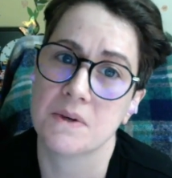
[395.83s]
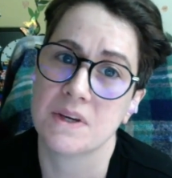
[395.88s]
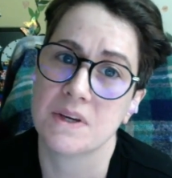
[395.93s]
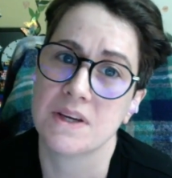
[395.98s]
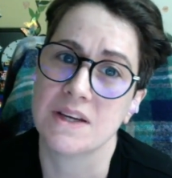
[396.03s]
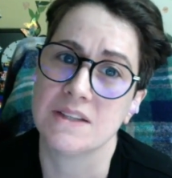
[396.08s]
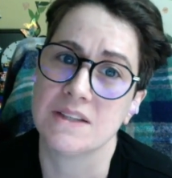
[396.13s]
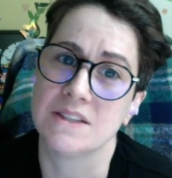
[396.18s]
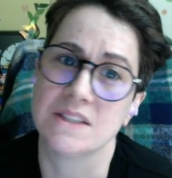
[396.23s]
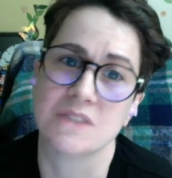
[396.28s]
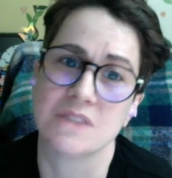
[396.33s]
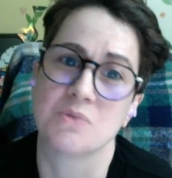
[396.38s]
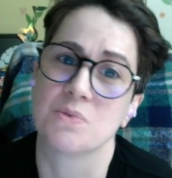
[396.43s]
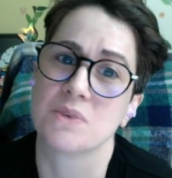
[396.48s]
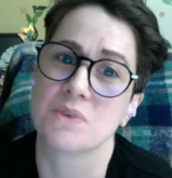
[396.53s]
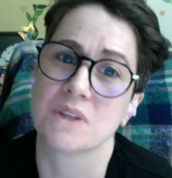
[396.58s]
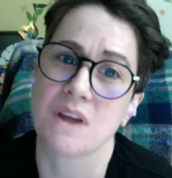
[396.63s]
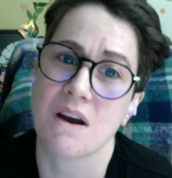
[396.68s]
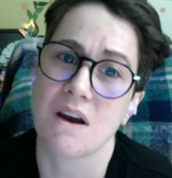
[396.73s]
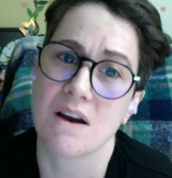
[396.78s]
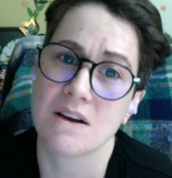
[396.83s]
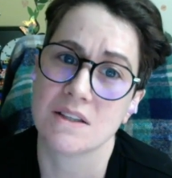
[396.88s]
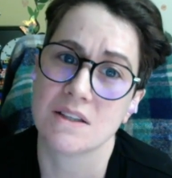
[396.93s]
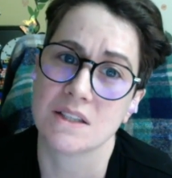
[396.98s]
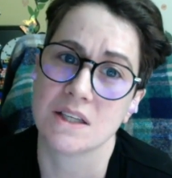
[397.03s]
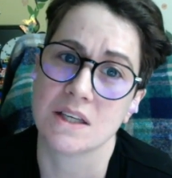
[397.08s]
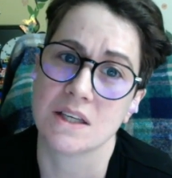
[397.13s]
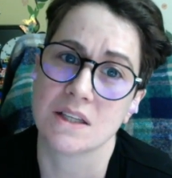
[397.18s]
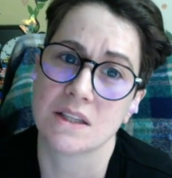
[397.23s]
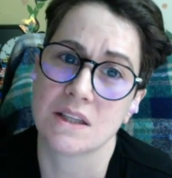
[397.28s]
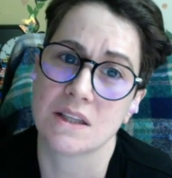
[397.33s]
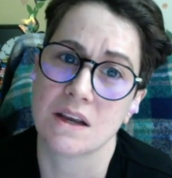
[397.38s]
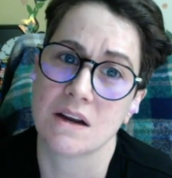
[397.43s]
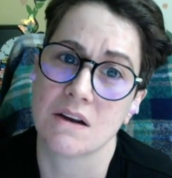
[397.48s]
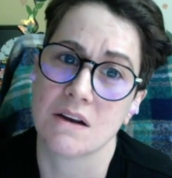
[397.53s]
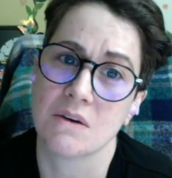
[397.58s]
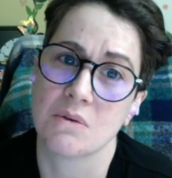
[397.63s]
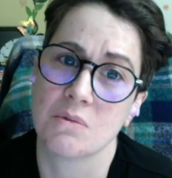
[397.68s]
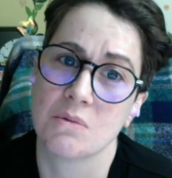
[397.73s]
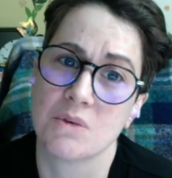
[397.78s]
It's just really hard to get
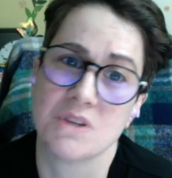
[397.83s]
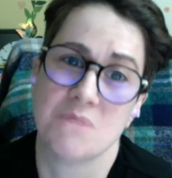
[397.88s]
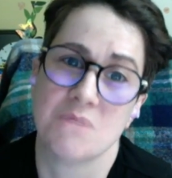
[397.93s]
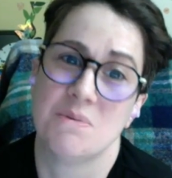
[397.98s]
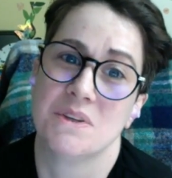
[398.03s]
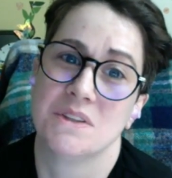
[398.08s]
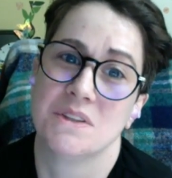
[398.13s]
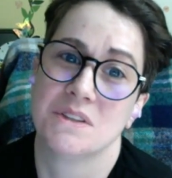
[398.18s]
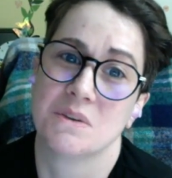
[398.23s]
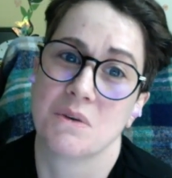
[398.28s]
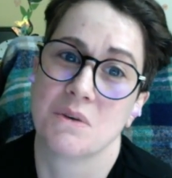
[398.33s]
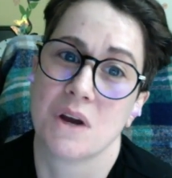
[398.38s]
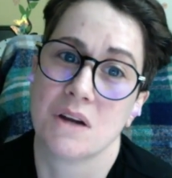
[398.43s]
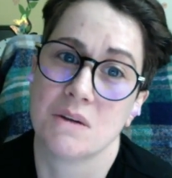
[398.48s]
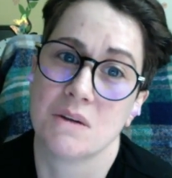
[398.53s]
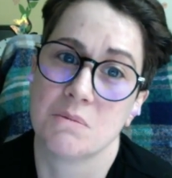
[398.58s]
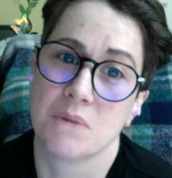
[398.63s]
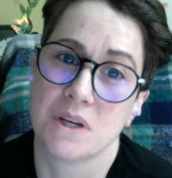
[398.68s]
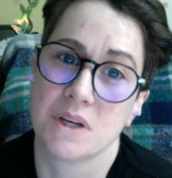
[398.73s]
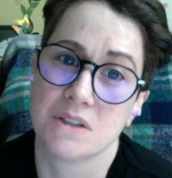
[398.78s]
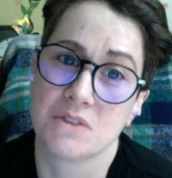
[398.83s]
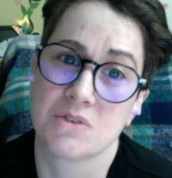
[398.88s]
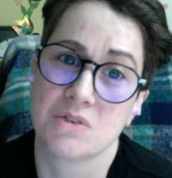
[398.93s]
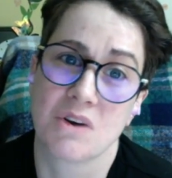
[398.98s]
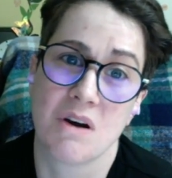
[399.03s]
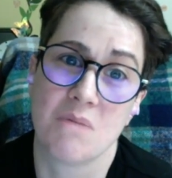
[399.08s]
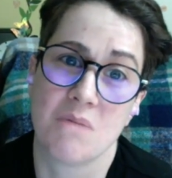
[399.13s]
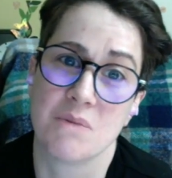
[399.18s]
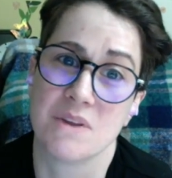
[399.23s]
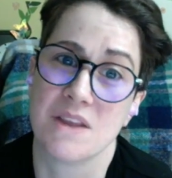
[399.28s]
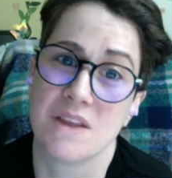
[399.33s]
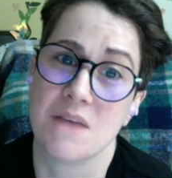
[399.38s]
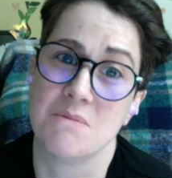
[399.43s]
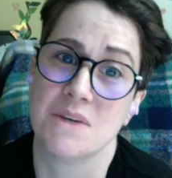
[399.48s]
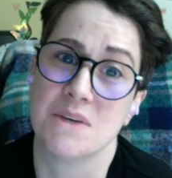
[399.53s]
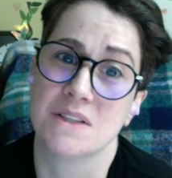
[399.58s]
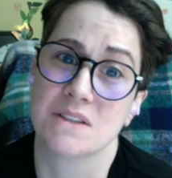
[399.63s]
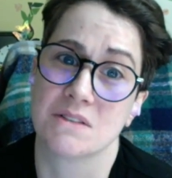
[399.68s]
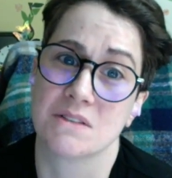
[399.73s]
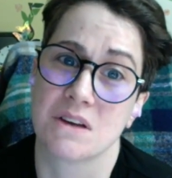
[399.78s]
there when you've been surrounded by trauma, and that
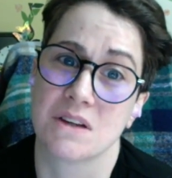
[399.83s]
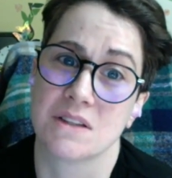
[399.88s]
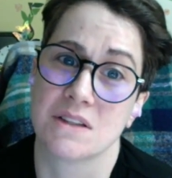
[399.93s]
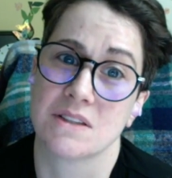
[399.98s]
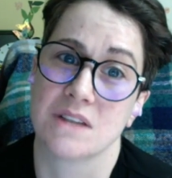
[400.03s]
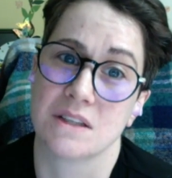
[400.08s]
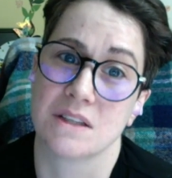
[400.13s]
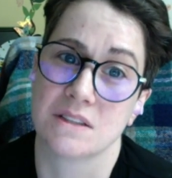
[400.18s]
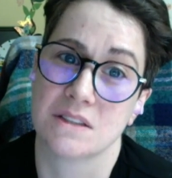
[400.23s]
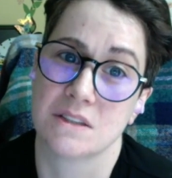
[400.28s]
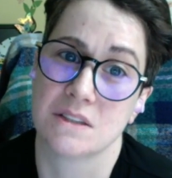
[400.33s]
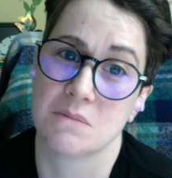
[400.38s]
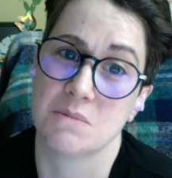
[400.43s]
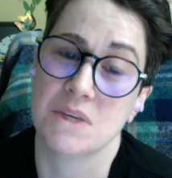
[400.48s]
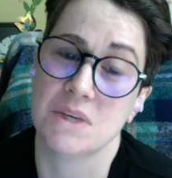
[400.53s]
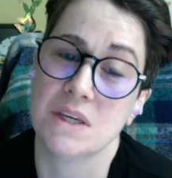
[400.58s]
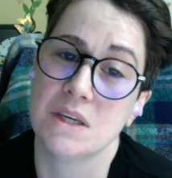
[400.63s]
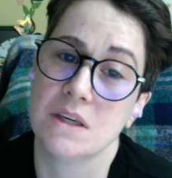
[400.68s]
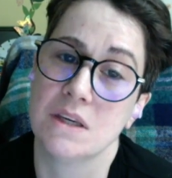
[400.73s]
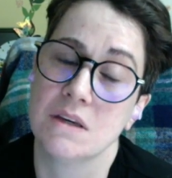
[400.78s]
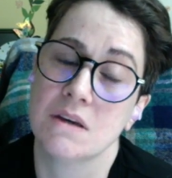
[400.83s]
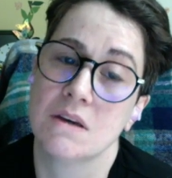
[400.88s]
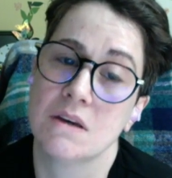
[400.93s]
makes a lot of sense to me.